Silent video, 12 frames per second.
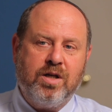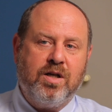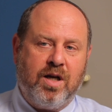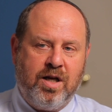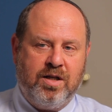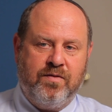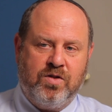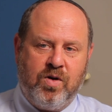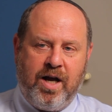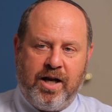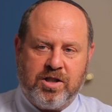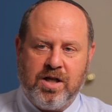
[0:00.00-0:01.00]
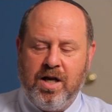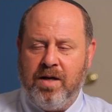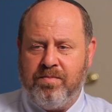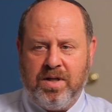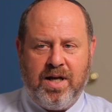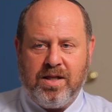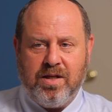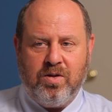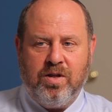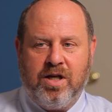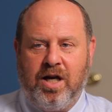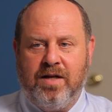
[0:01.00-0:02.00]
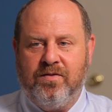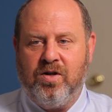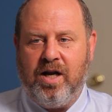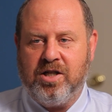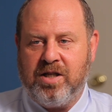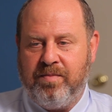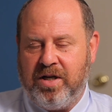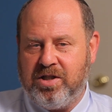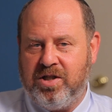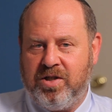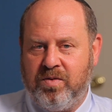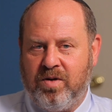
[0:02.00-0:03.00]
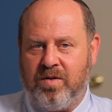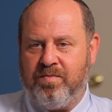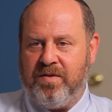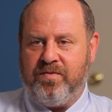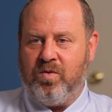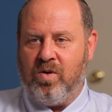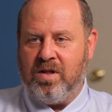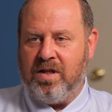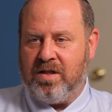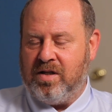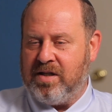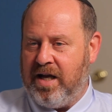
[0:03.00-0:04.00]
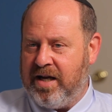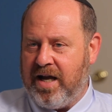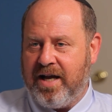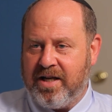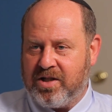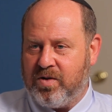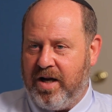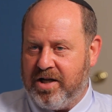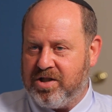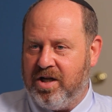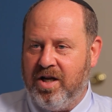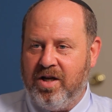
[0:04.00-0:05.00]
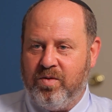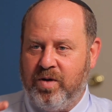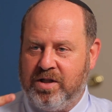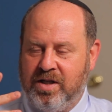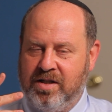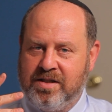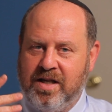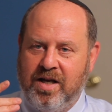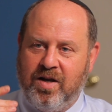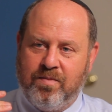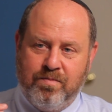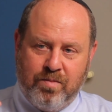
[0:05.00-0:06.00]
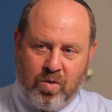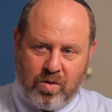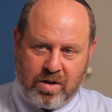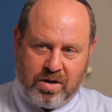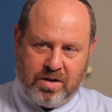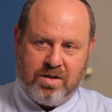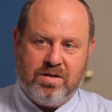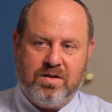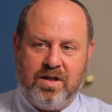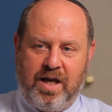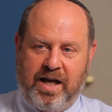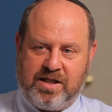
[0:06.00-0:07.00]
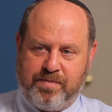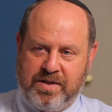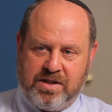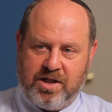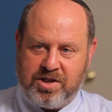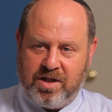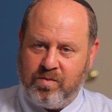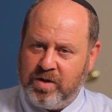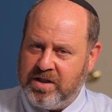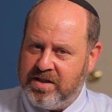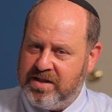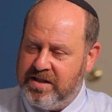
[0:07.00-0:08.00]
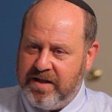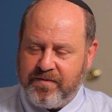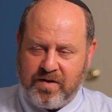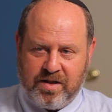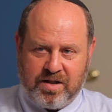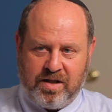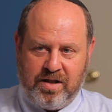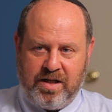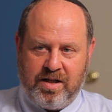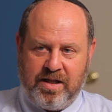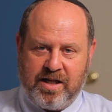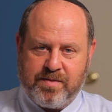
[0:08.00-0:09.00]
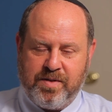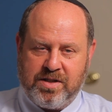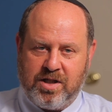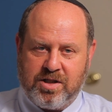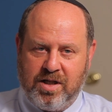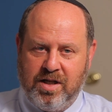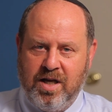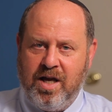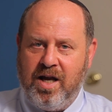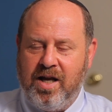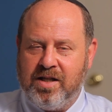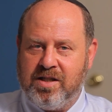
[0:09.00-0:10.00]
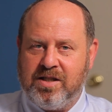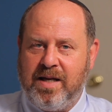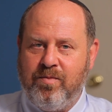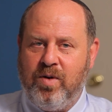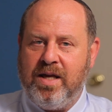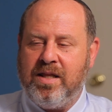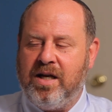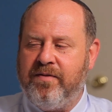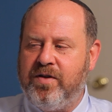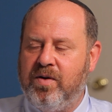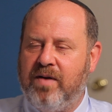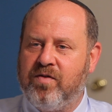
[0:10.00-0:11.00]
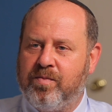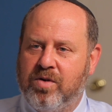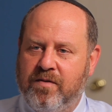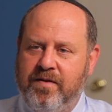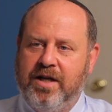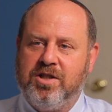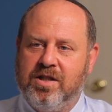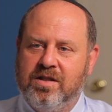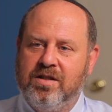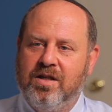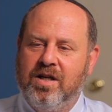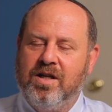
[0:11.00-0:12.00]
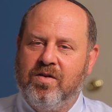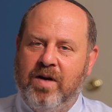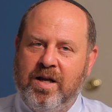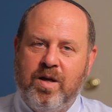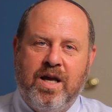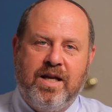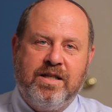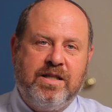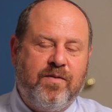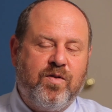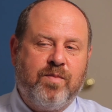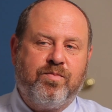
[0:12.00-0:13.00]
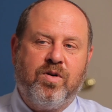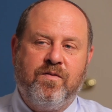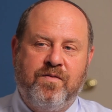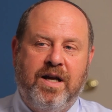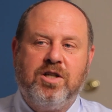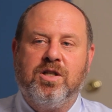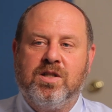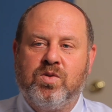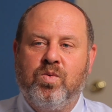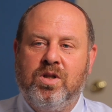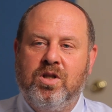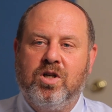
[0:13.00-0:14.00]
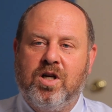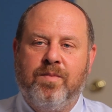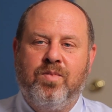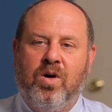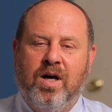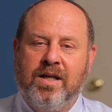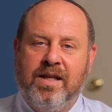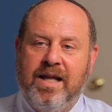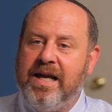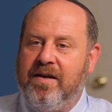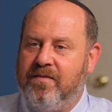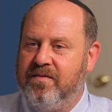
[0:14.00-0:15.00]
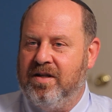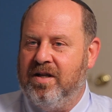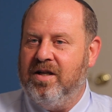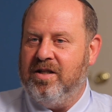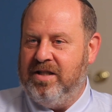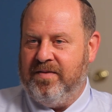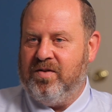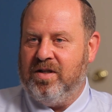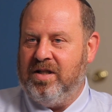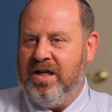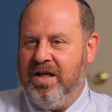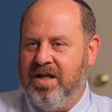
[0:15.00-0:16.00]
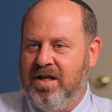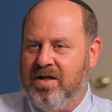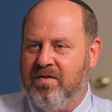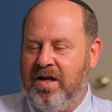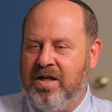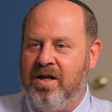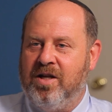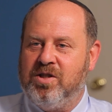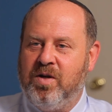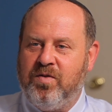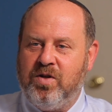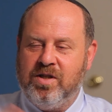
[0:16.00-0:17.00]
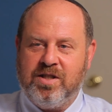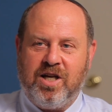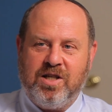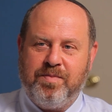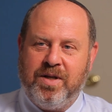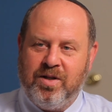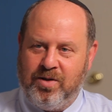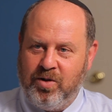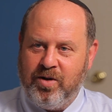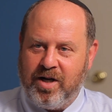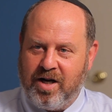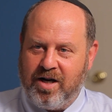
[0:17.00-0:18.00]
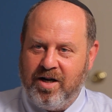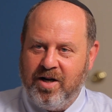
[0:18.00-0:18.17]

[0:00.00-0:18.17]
kind of drash, but not the only kind of drash. I mentioned to you all before that there's agadic drash, which is moral exposition, which is different than legal exposition. Mm. It's the same way that if you have a profession, right, different professions will look upon life differently, right? So if you decide to be a lawyer,